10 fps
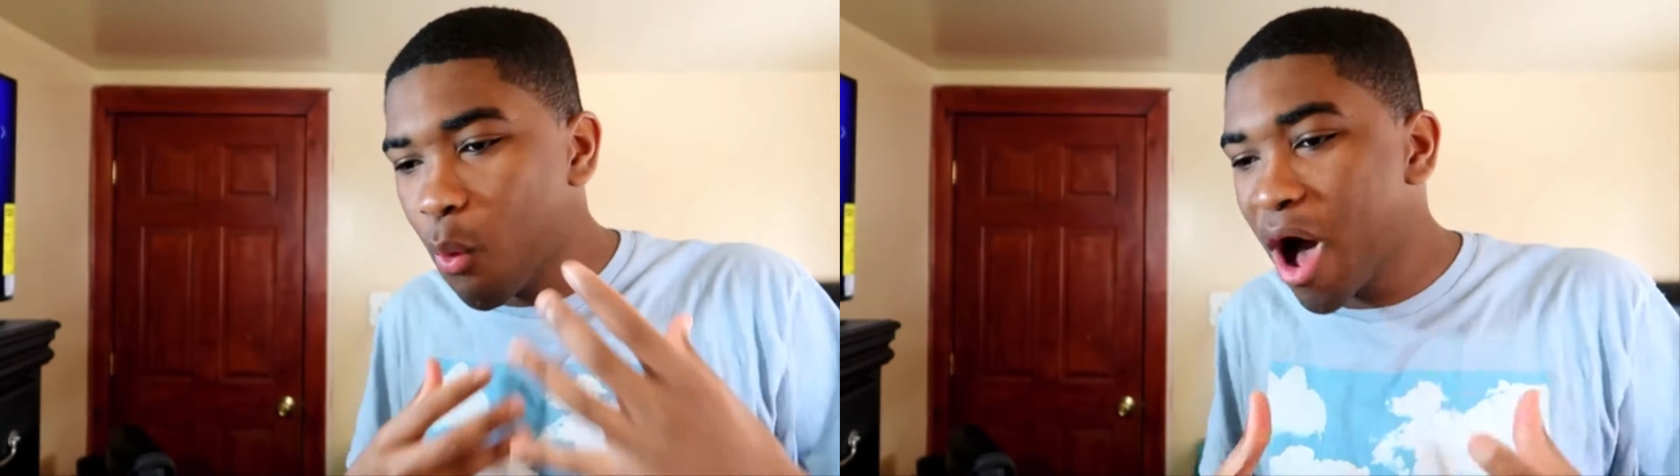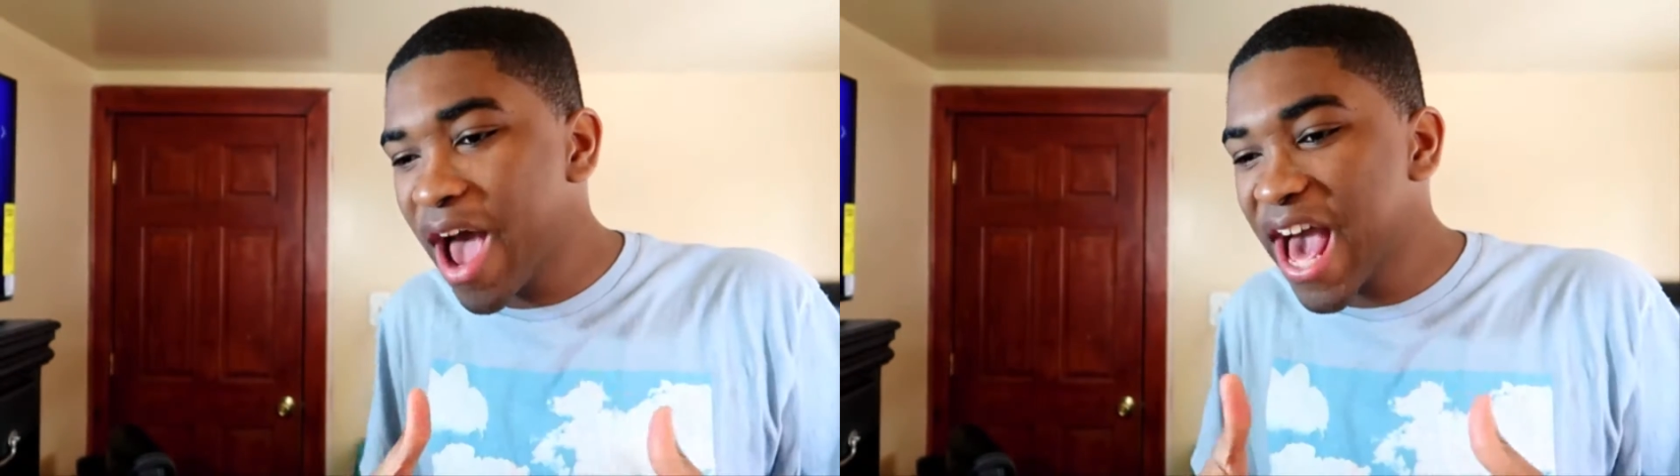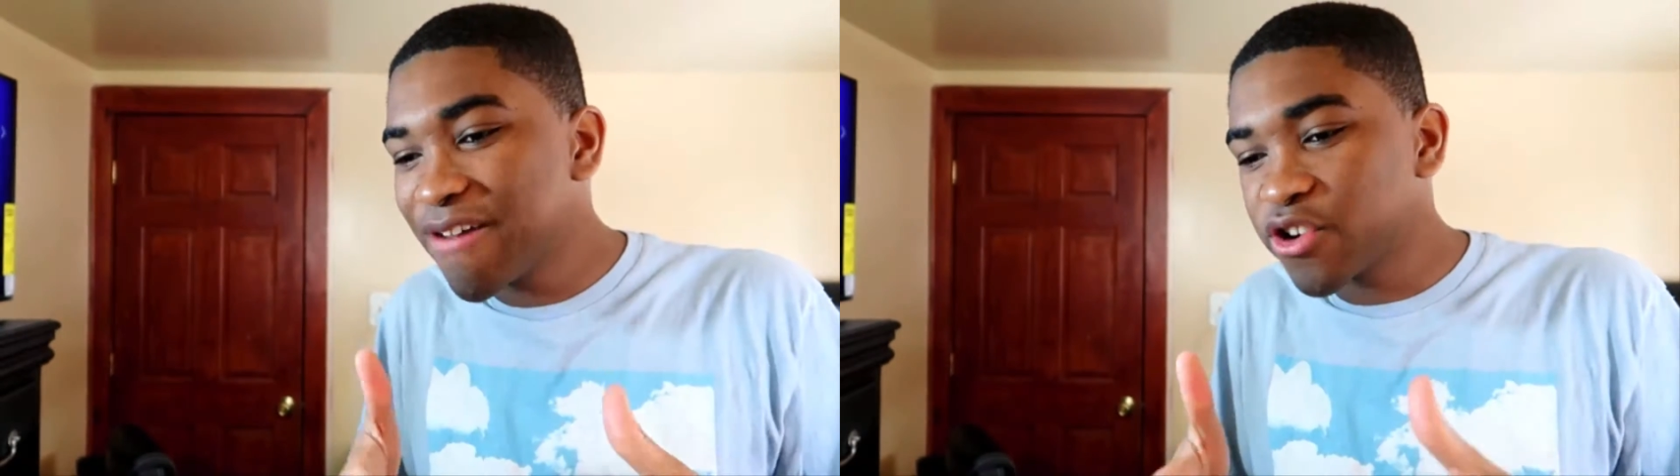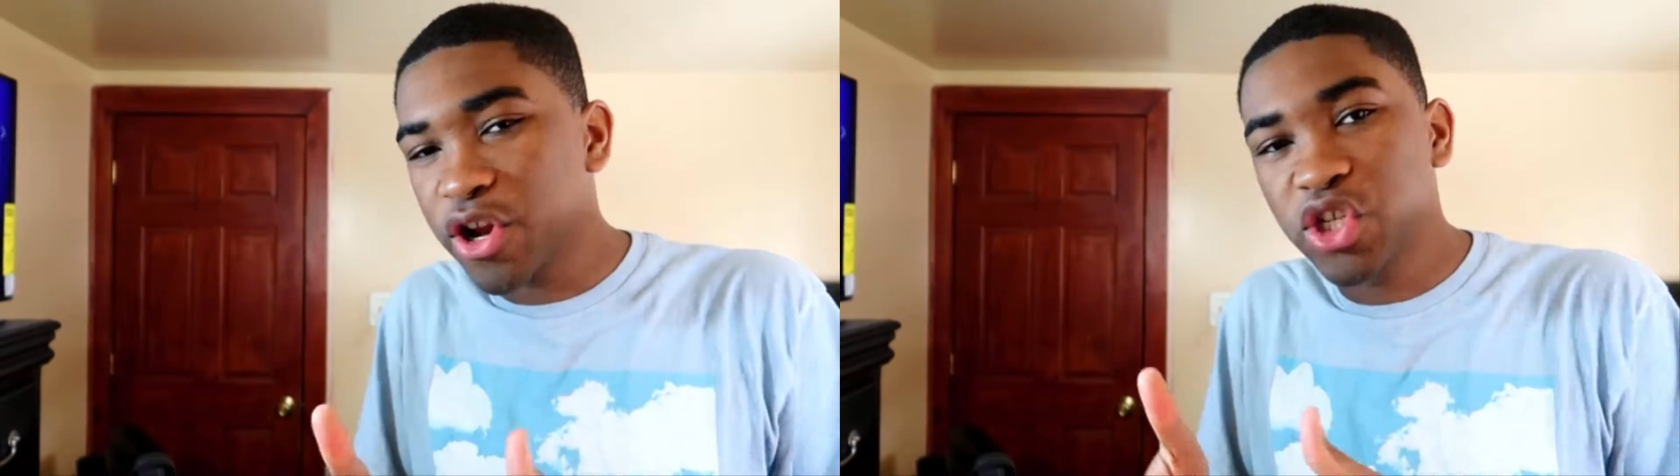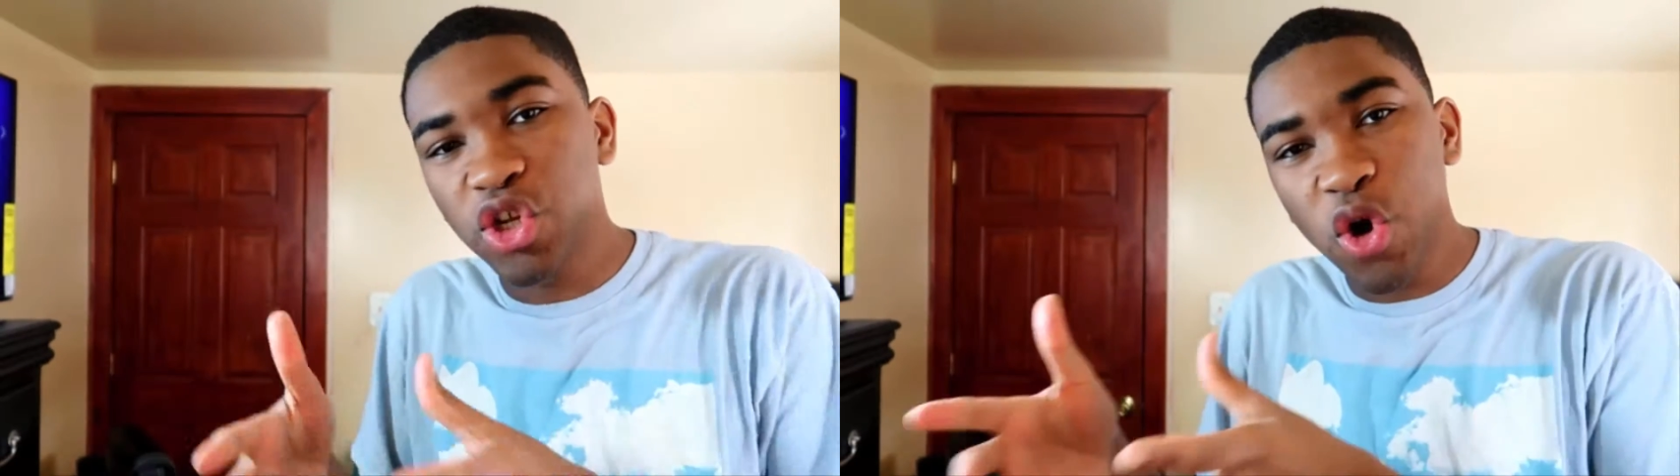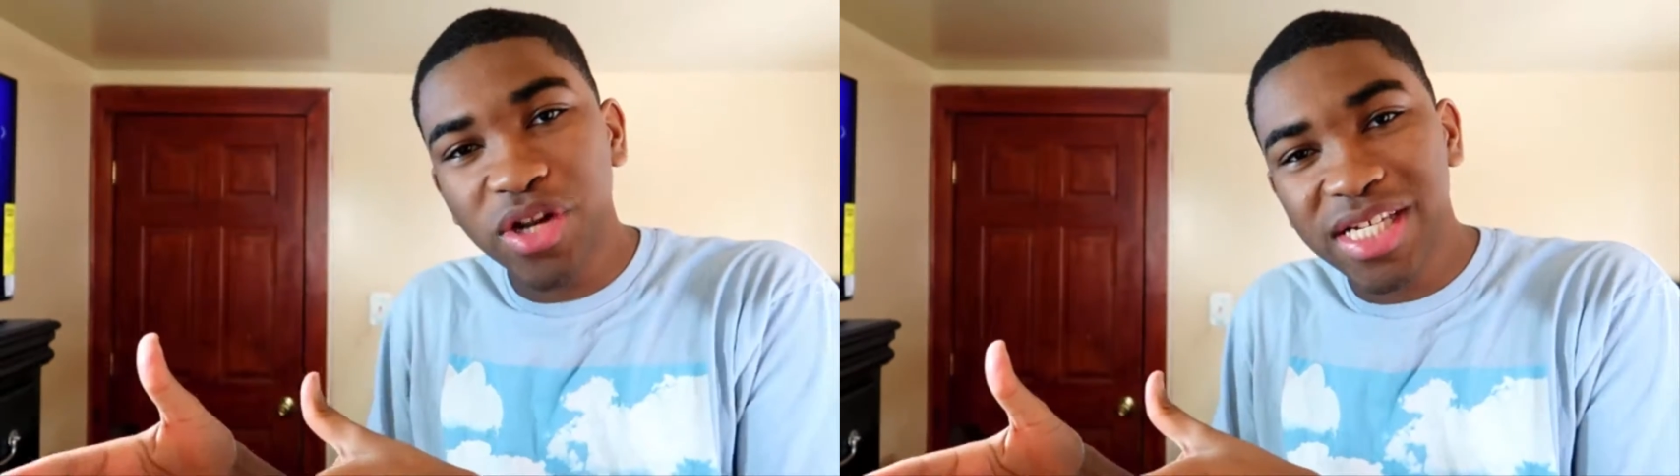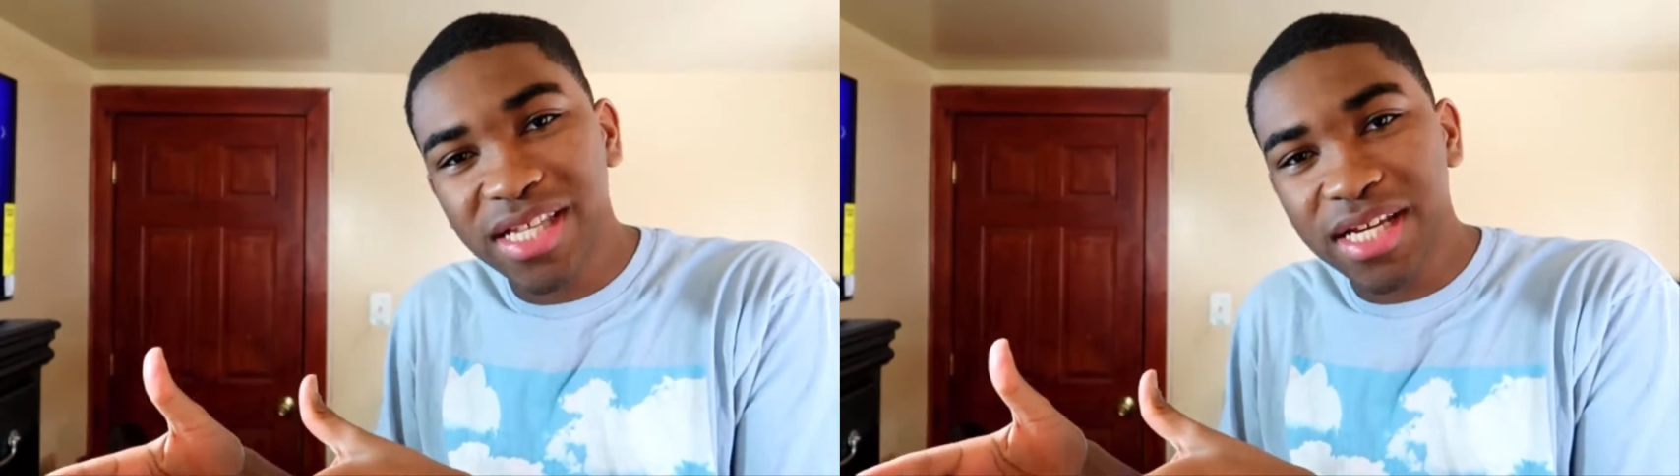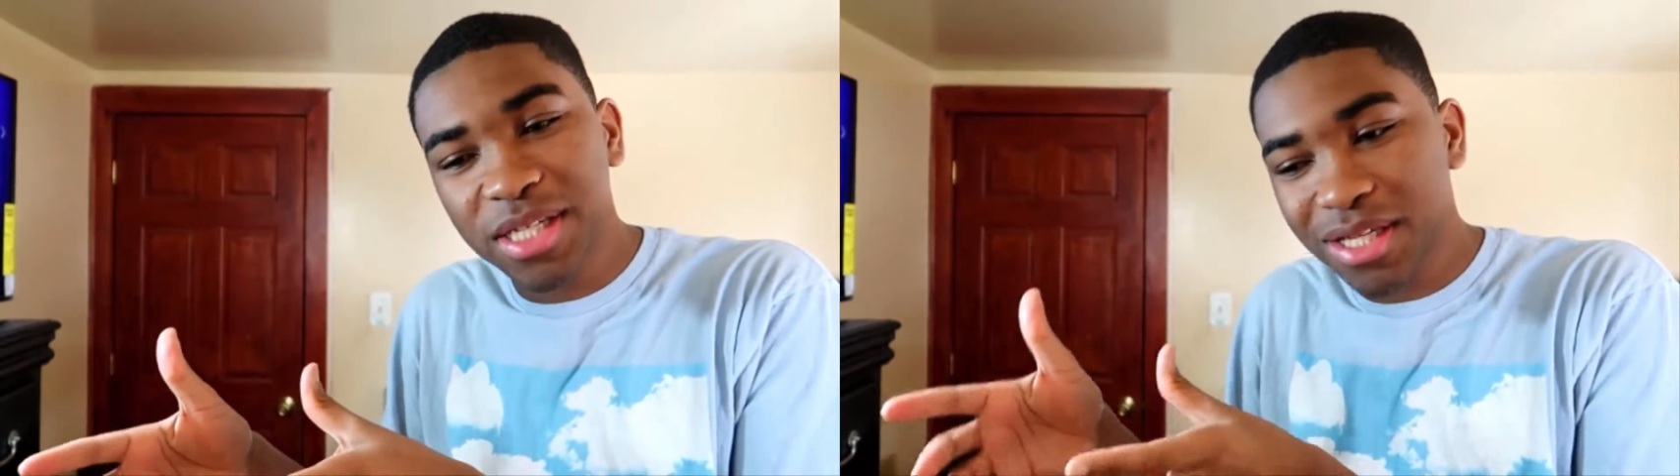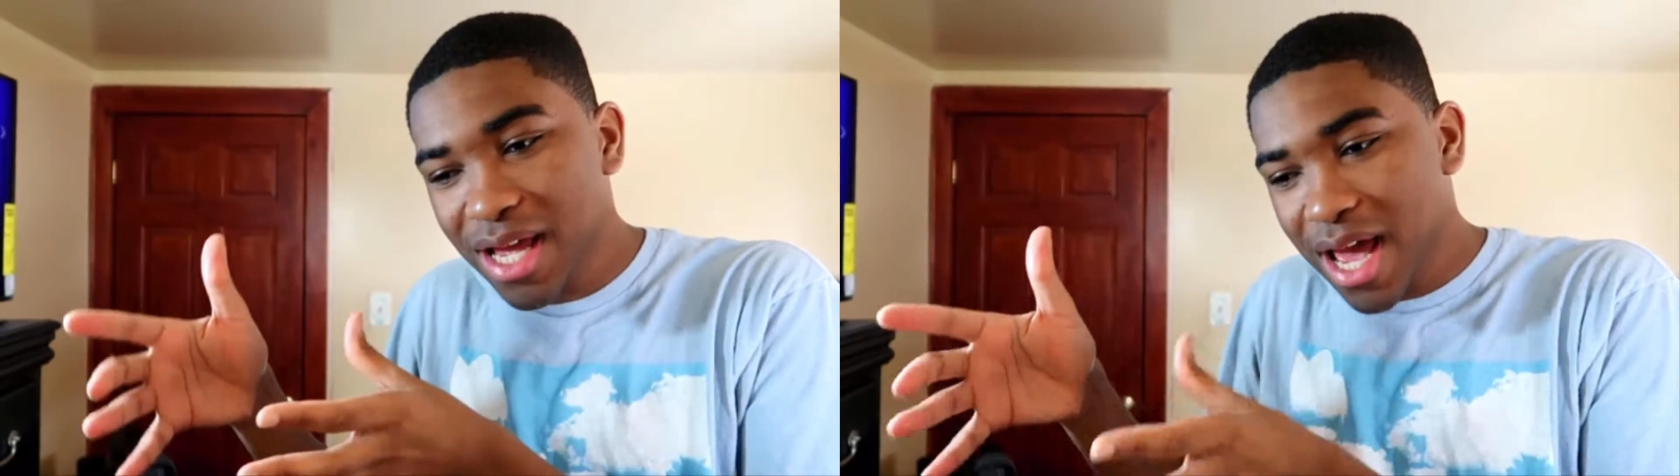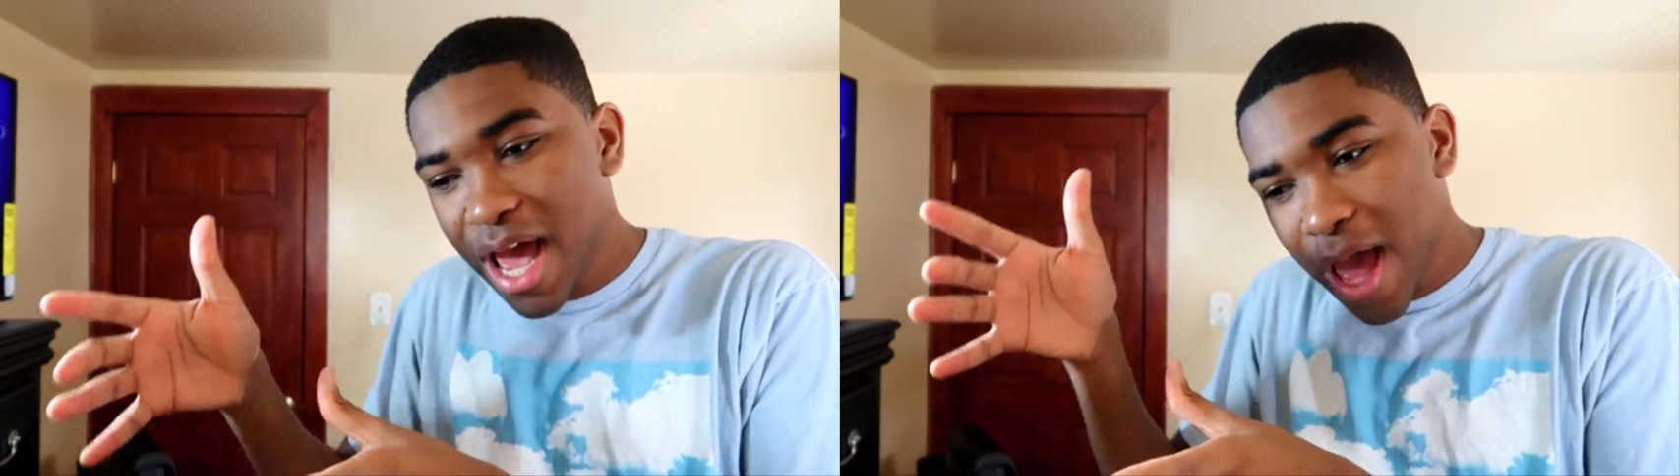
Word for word: why I've started to notice this,